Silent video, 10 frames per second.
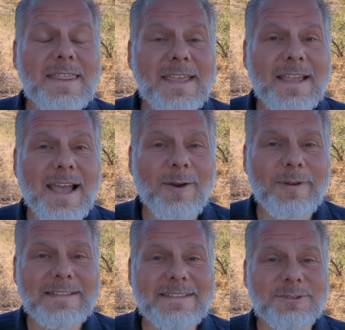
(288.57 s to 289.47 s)
think
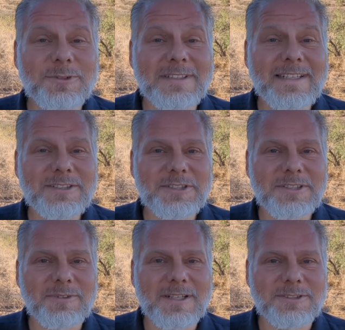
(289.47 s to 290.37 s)
how easy
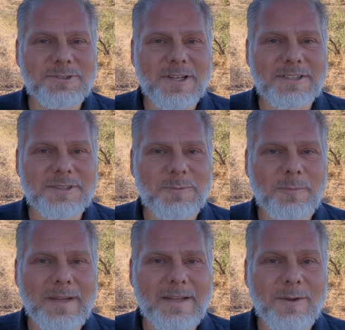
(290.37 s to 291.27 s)
traditional construction
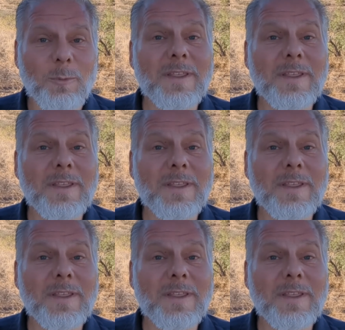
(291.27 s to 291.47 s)
will be